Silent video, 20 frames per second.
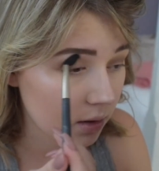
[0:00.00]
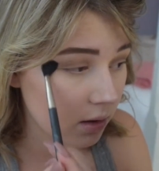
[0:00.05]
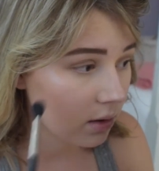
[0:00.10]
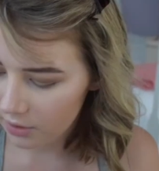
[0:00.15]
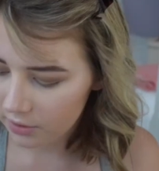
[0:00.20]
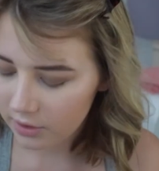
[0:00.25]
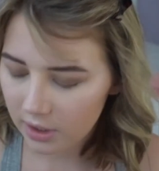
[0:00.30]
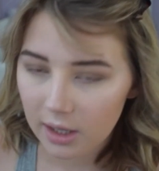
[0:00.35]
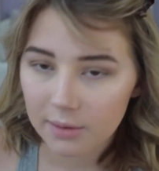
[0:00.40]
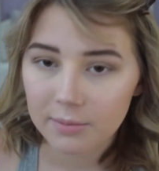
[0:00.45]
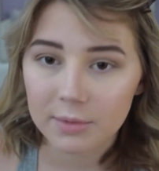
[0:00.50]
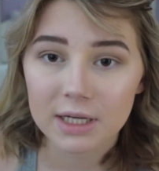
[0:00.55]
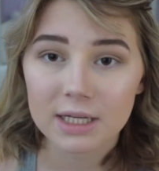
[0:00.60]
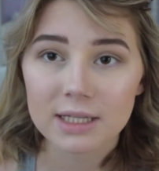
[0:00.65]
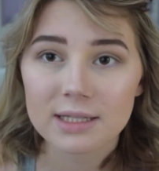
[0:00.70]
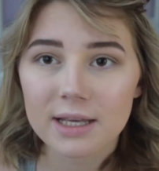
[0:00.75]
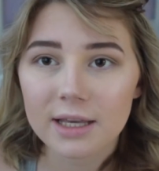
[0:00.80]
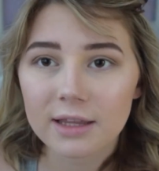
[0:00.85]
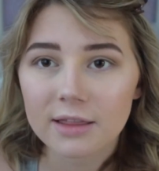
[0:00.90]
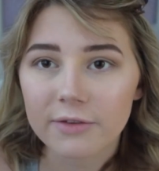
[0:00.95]
Okay, I'm
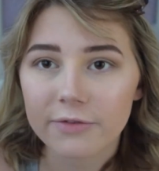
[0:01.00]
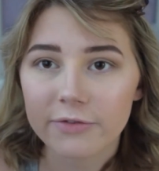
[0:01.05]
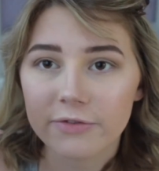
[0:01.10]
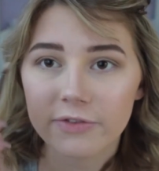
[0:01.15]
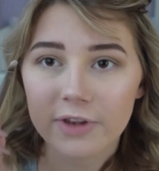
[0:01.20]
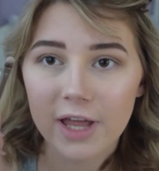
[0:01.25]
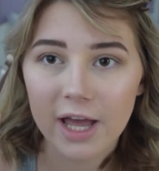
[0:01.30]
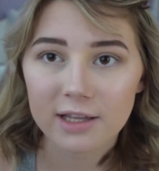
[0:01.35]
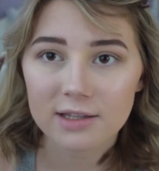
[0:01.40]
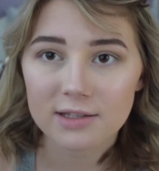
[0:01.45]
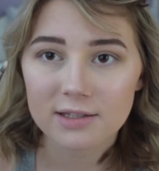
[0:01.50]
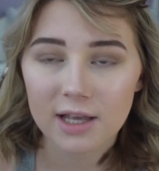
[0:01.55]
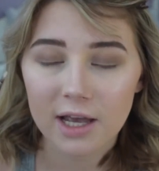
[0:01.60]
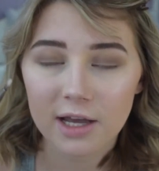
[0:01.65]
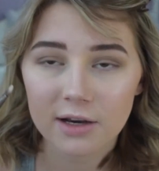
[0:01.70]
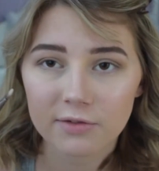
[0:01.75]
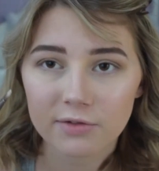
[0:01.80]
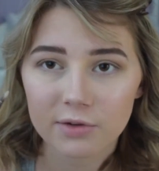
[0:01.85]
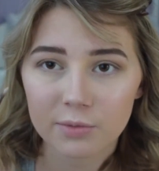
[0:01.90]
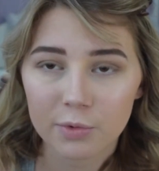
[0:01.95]
going to take the flat
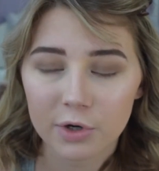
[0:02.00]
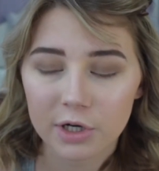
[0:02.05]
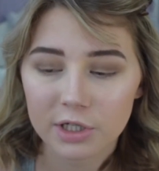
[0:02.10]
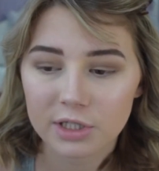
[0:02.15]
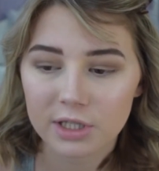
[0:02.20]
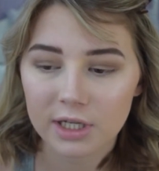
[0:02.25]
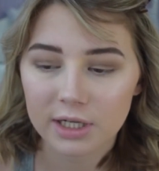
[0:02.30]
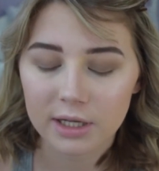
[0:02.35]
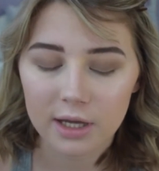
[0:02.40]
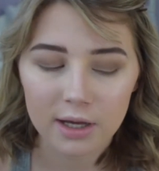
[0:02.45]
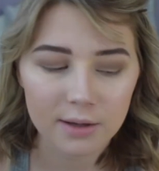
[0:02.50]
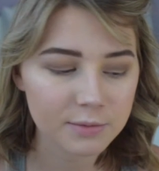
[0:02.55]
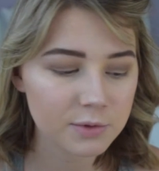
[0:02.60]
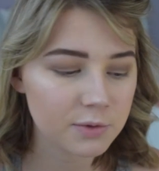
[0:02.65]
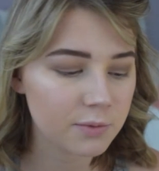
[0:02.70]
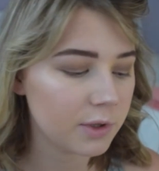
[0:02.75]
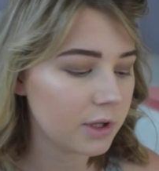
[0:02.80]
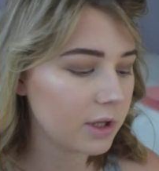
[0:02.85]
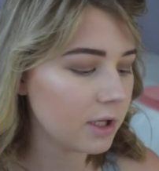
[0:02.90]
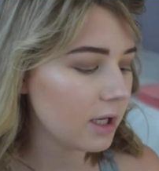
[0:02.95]
side of the brush that
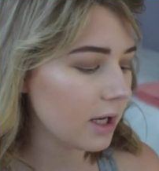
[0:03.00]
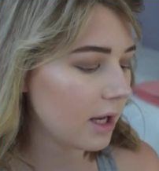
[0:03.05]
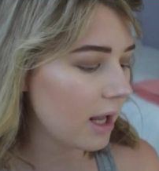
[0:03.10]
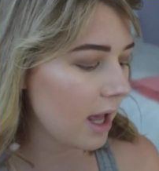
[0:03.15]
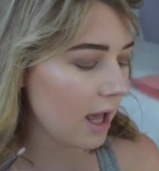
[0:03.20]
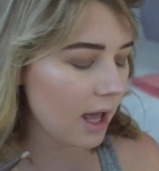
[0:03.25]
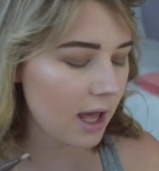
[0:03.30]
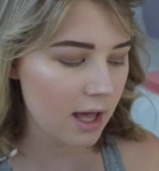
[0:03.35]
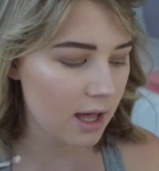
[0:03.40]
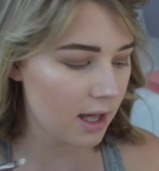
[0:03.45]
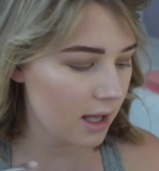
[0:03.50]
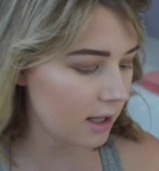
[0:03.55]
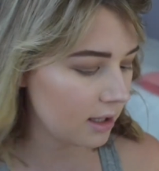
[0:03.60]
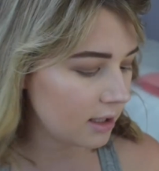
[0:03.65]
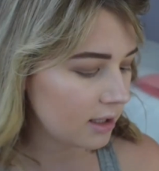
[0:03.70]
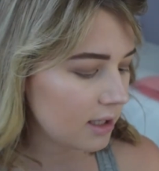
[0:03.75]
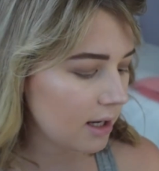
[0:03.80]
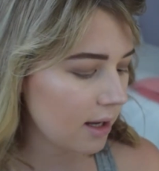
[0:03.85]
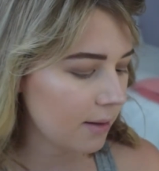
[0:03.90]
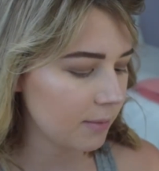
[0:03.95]
comes with it,
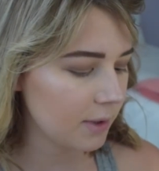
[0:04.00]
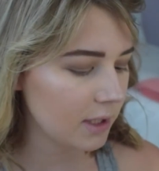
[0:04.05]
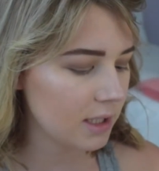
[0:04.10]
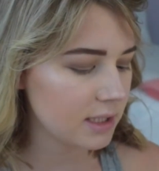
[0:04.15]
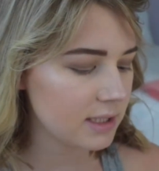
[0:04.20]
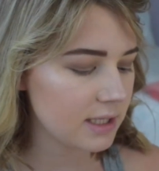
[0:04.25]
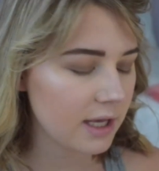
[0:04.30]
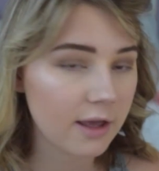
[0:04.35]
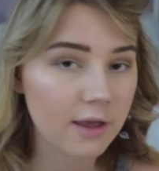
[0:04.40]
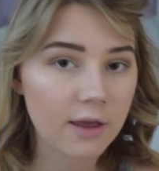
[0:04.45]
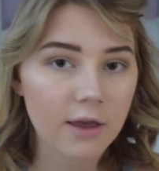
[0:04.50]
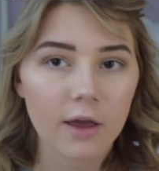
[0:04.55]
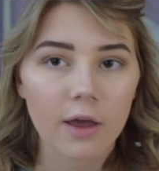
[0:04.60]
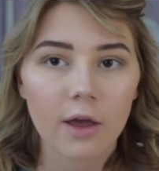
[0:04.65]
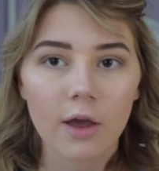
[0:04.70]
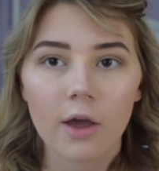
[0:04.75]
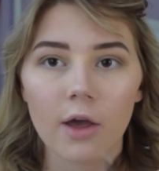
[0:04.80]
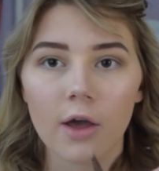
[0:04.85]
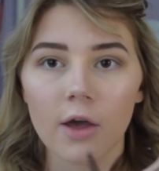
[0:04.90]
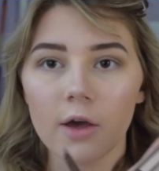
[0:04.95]
and I'm going to take
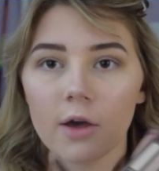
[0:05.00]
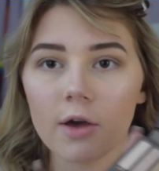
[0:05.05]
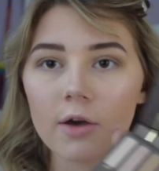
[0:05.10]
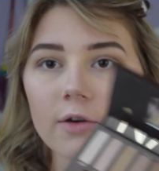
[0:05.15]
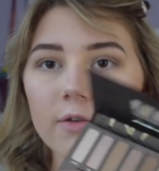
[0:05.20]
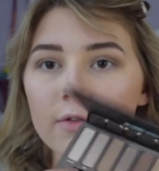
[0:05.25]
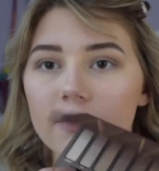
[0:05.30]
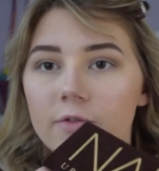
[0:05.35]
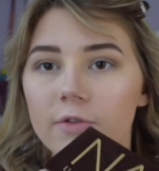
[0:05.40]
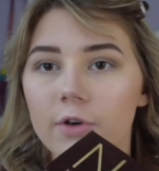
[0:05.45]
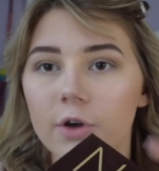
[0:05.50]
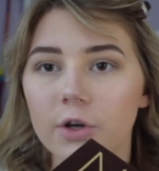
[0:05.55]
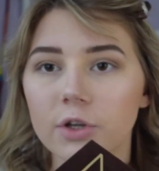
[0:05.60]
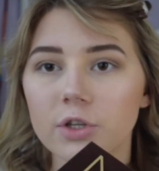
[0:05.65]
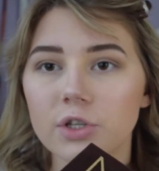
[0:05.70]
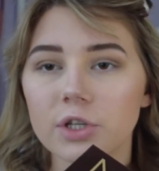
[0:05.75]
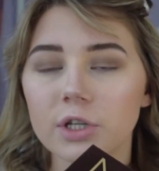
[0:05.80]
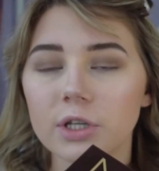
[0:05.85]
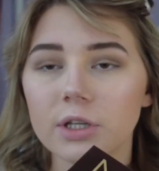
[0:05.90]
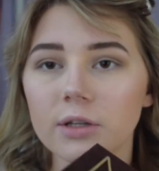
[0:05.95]

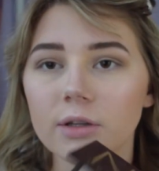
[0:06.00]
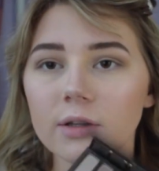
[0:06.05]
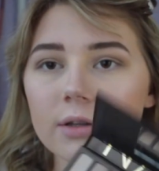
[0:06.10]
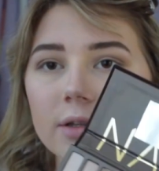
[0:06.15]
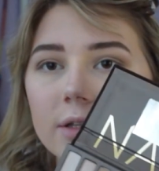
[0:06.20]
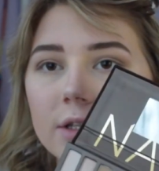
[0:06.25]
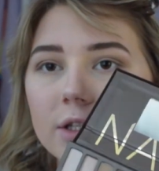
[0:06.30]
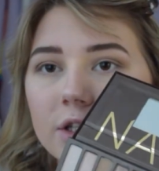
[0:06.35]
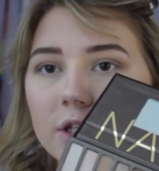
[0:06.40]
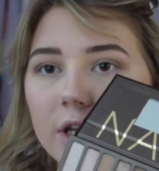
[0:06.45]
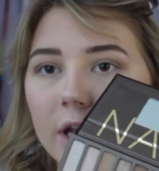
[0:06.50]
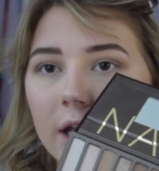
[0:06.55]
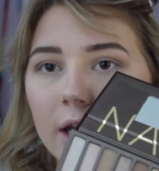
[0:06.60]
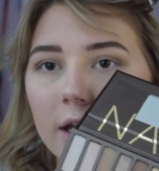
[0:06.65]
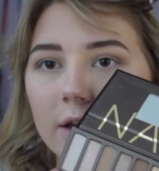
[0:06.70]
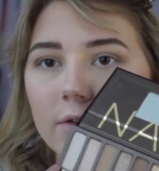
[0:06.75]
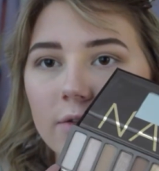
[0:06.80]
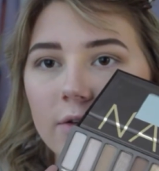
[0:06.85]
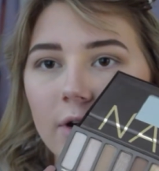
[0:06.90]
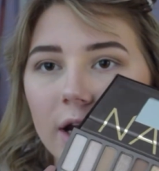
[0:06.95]
Virgin, the
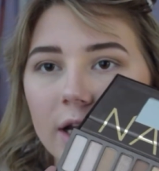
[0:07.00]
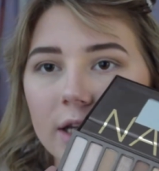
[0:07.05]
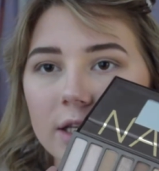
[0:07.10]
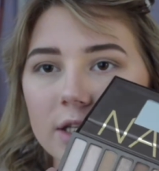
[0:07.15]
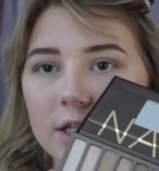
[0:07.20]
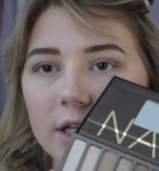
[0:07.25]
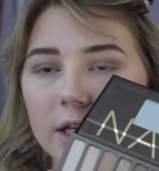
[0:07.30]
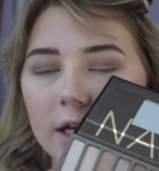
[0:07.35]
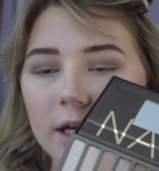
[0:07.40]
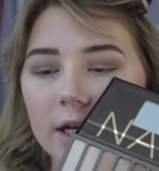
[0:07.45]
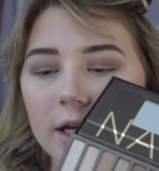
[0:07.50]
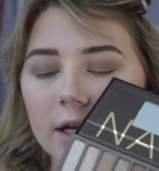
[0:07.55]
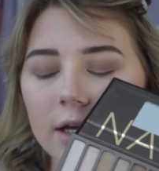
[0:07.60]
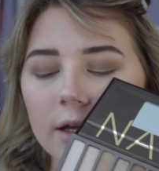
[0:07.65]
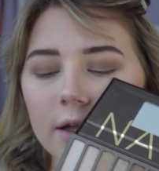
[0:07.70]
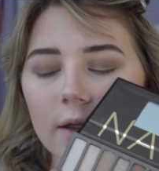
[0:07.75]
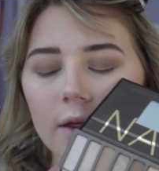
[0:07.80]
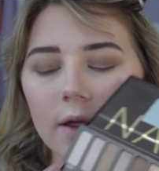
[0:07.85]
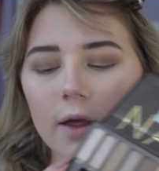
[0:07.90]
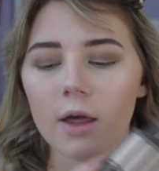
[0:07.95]
shade right
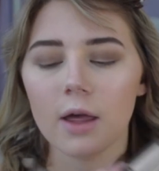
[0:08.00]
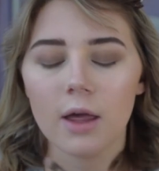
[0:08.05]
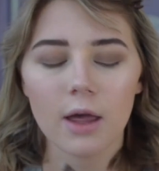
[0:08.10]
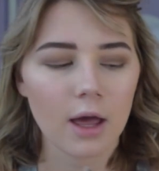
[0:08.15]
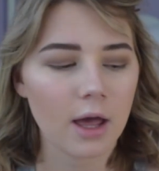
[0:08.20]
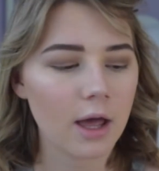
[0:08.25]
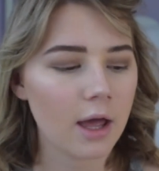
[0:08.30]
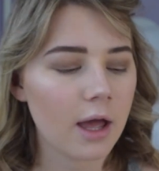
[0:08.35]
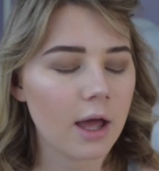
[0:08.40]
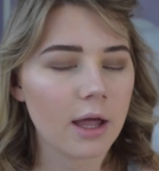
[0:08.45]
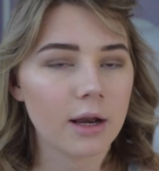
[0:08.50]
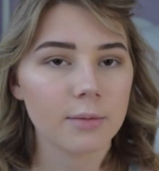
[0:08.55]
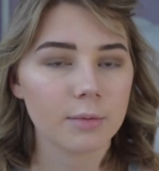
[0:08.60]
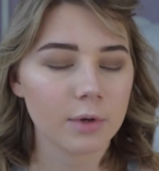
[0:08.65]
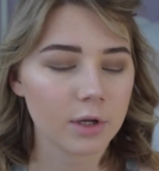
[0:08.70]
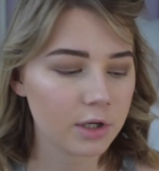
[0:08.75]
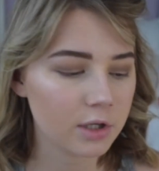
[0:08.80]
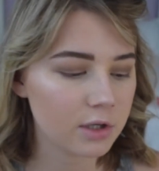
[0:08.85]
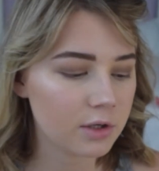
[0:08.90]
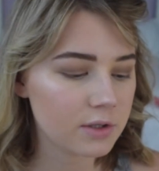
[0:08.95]
here, and I'm
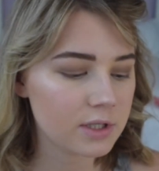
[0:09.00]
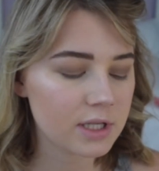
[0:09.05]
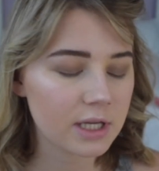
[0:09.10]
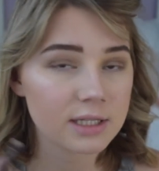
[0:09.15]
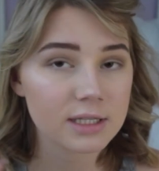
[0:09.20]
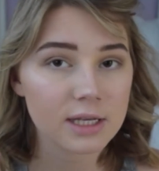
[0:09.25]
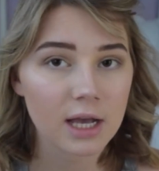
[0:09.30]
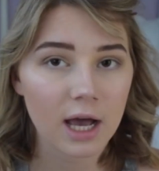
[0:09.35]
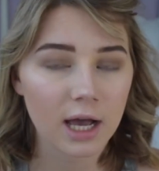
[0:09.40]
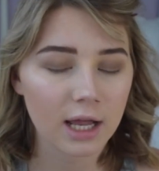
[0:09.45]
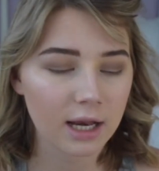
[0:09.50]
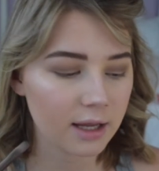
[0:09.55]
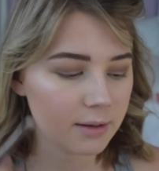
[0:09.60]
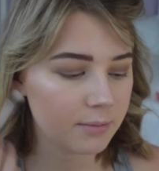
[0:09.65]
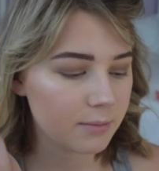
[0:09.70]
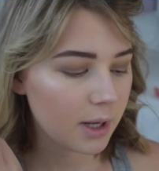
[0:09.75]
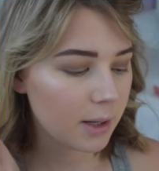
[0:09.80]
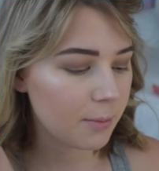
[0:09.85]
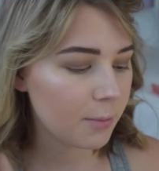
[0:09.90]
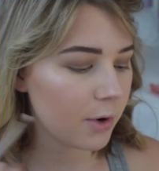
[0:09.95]
going to use that to
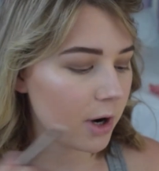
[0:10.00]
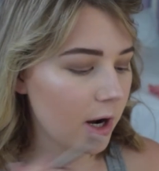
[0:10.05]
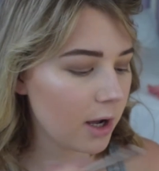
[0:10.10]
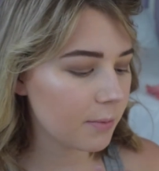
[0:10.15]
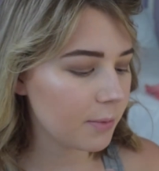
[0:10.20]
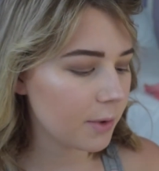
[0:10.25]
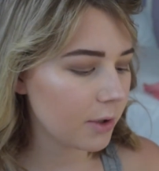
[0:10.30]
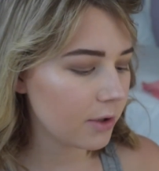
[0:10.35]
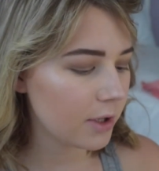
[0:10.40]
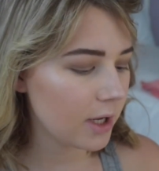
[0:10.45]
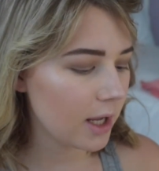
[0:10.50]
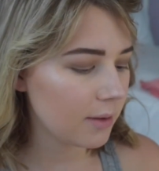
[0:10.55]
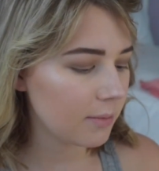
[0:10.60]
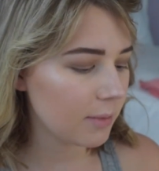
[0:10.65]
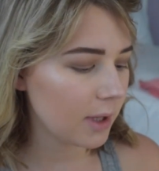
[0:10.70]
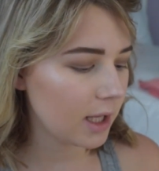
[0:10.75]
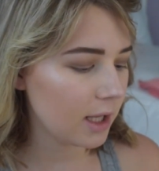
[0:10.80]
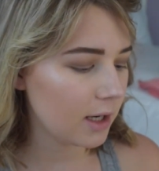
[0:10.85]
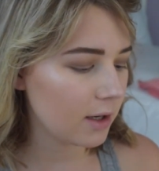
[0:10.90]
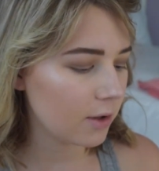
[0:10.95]
highlight my brow bone and
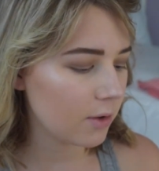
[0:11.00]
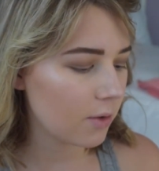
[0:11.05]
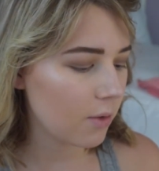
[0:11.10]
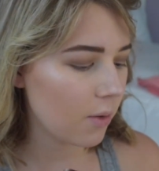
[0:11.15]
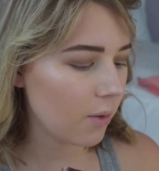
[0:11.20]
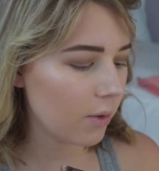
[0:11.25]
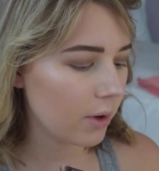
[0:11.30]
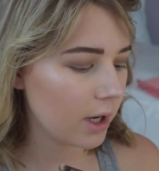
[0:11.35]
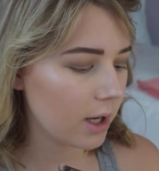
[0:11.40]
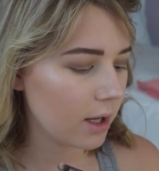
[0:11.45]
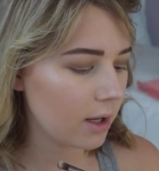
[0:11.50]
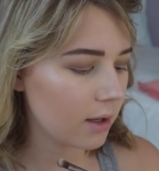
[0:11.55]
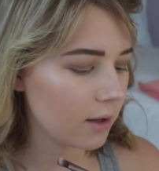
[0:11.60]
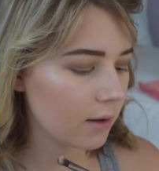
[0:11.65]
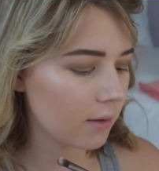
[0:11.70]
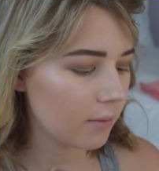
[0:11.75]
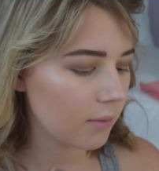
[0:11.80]
my inner corner.